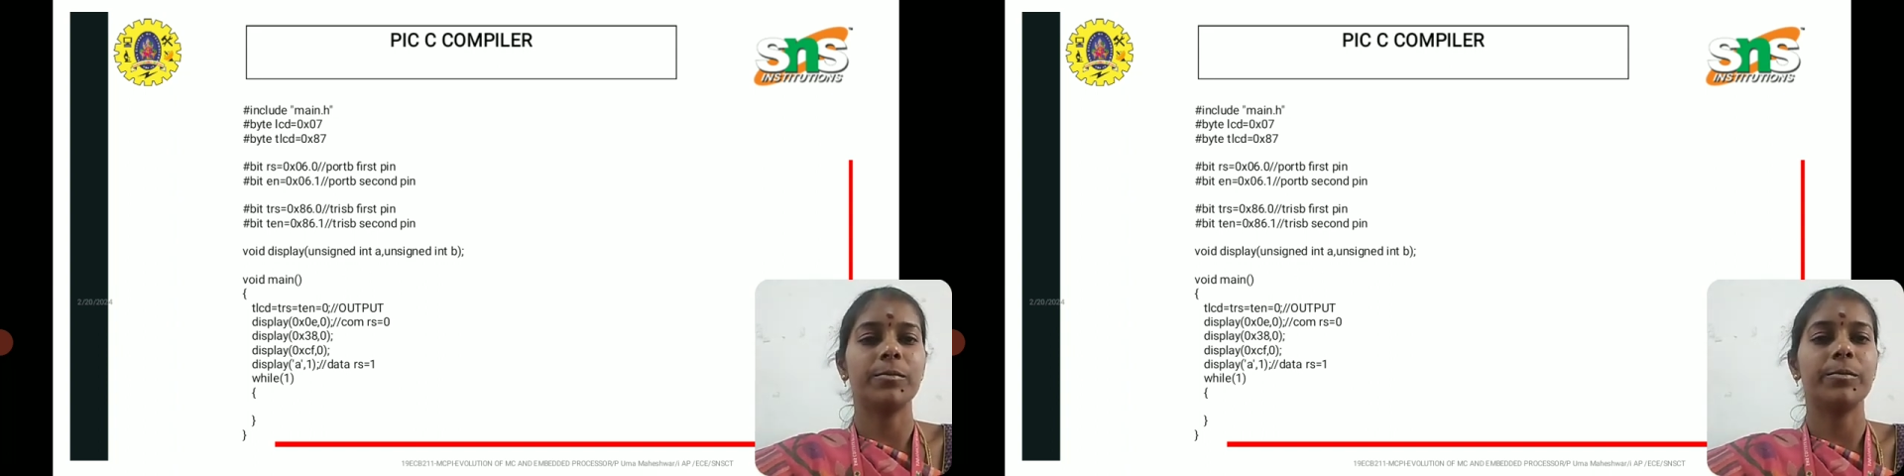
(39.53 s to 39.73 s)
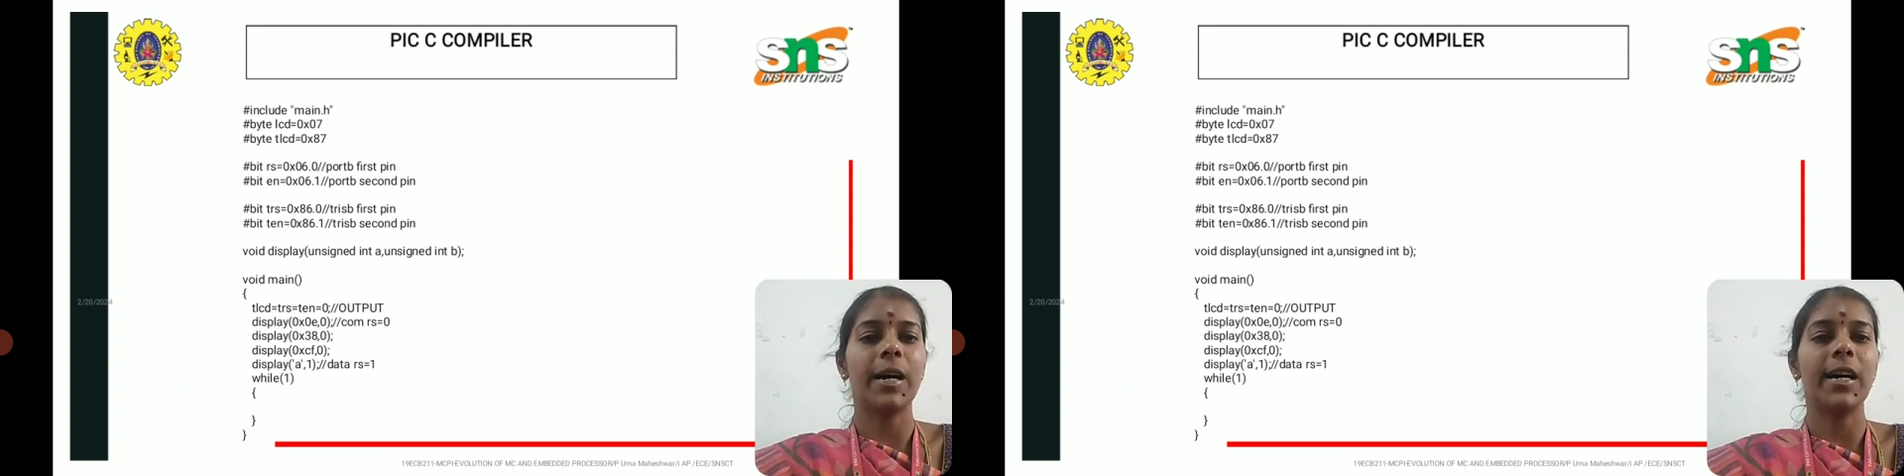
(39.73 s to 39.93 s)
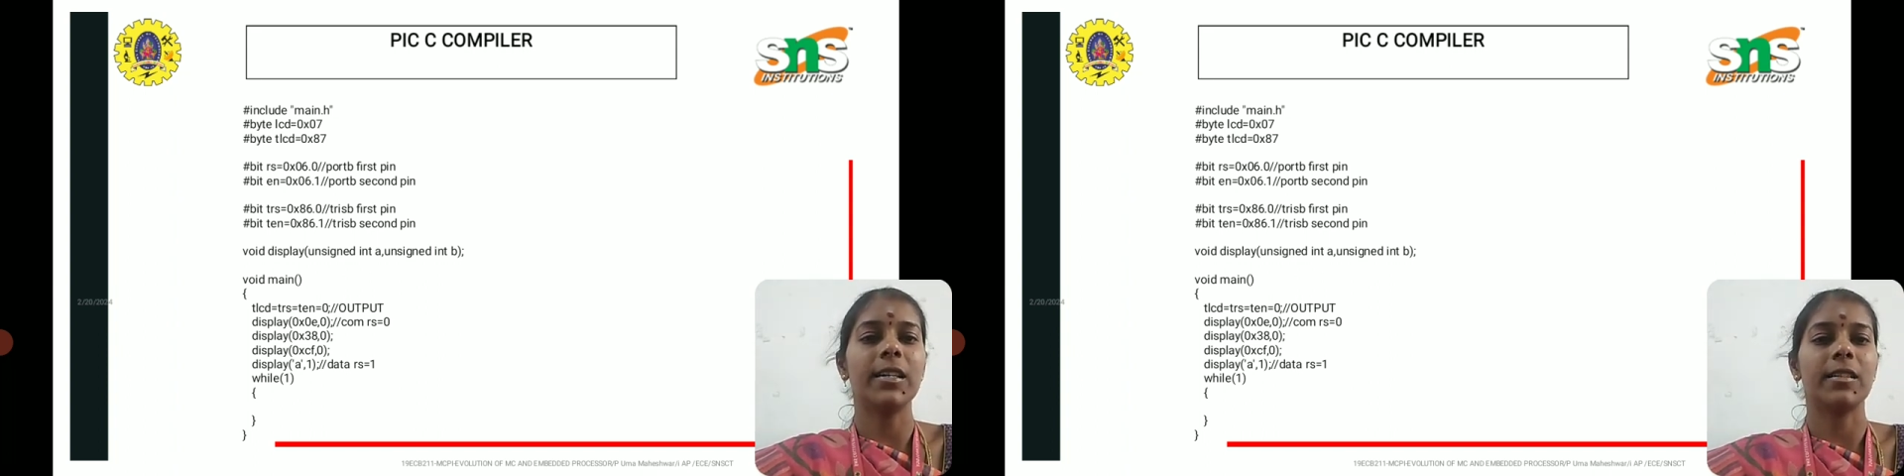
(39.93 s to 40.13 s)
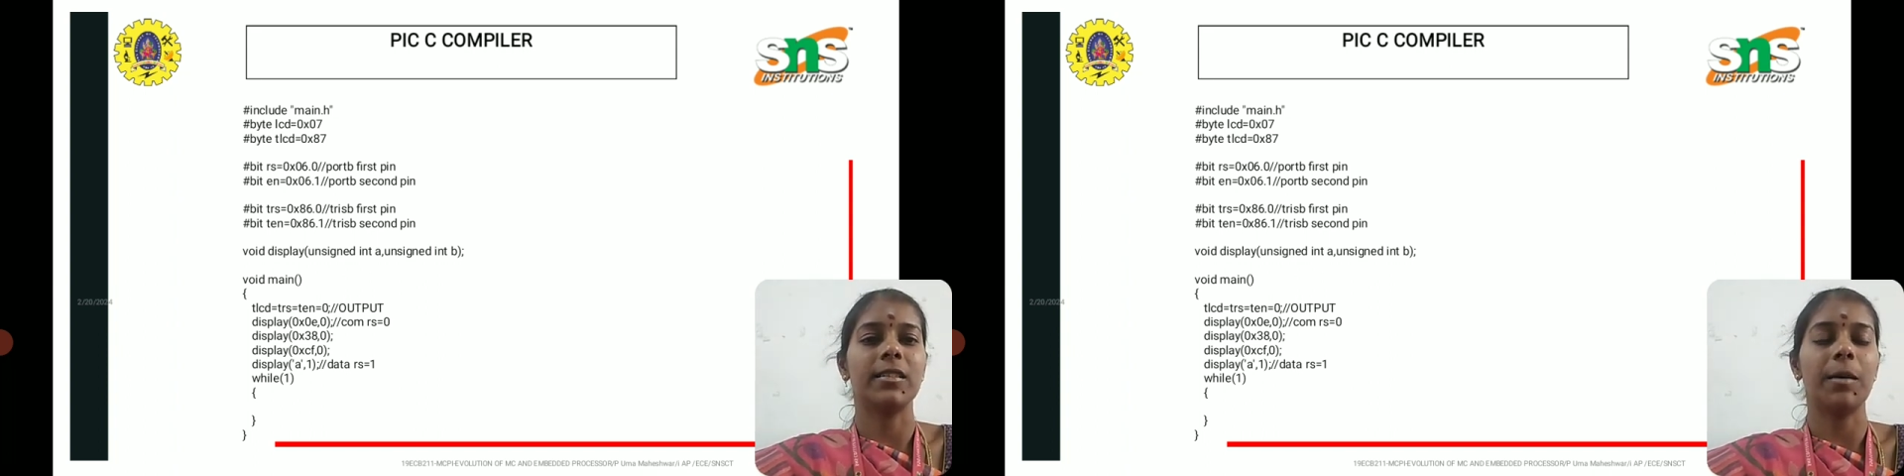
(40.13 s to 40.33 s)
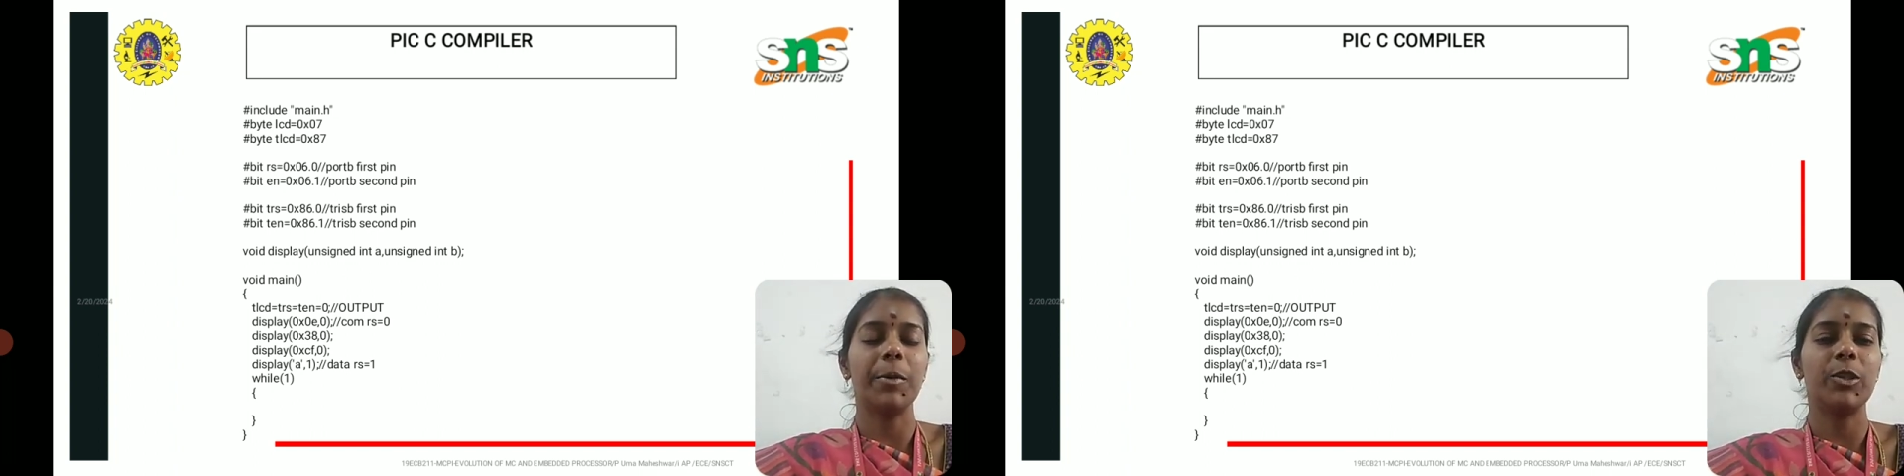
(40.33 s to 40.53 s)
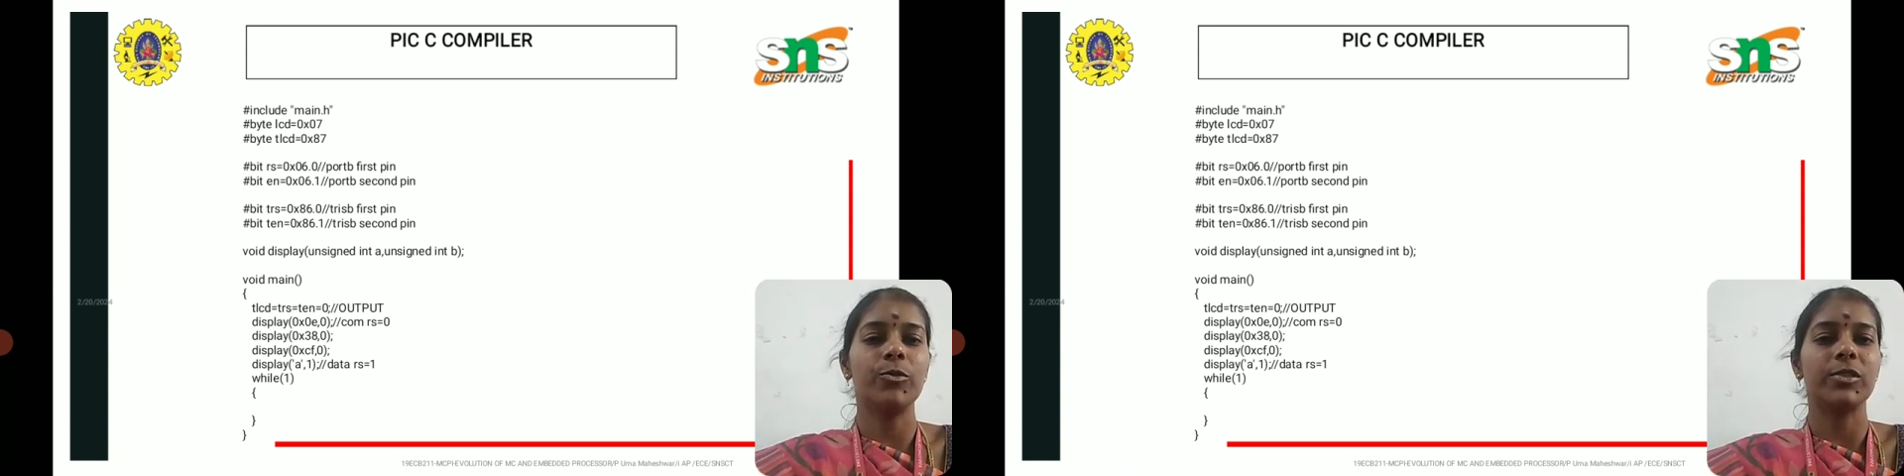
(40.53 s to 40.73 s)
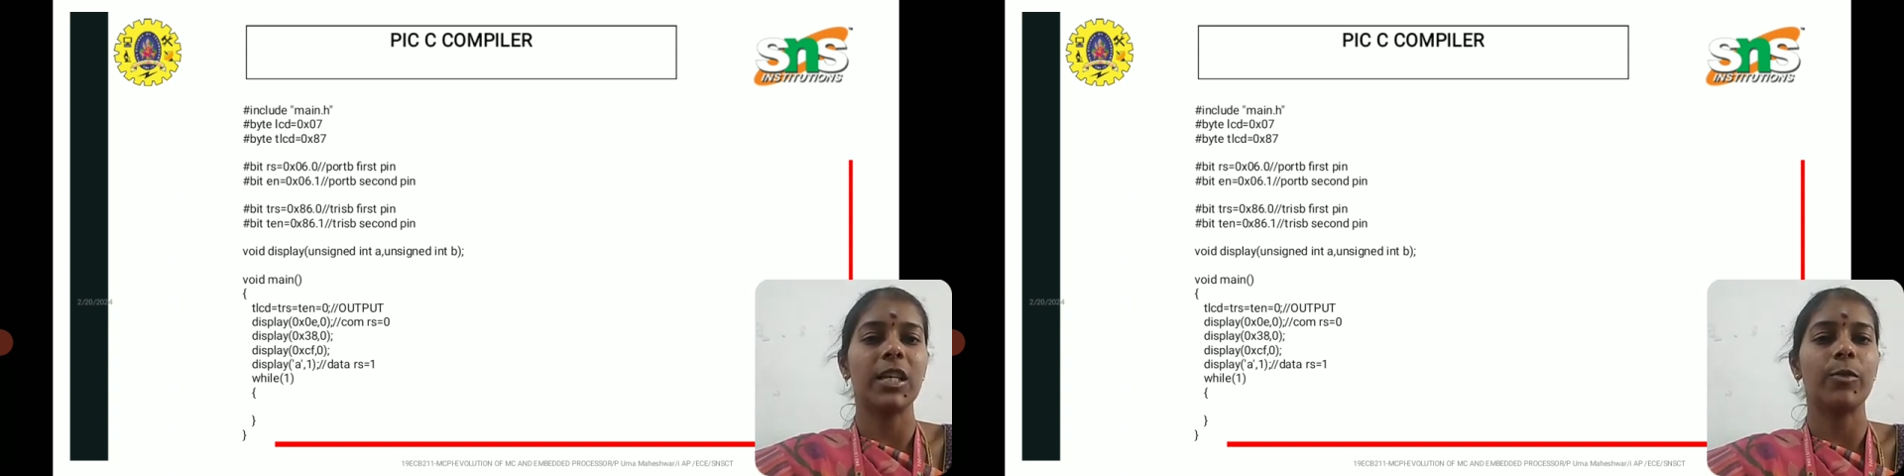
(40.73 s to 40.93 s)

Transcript: bar w is